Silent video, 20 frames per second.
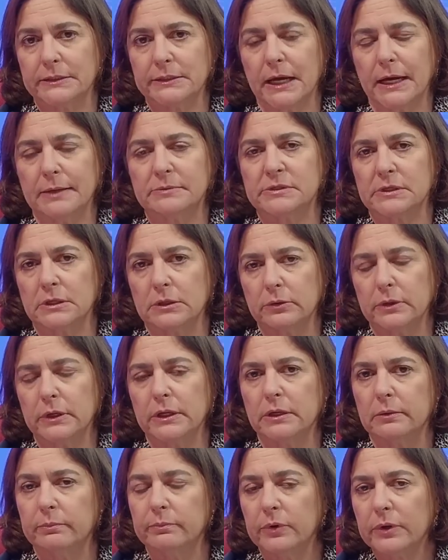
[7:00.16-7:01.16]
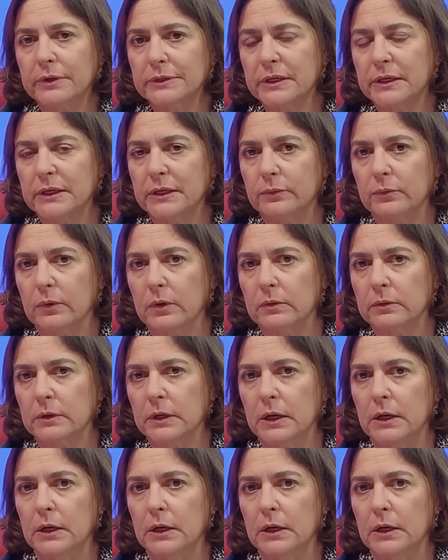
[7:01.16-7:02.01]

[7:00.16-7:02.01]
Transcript: times, including in a book that he wrote.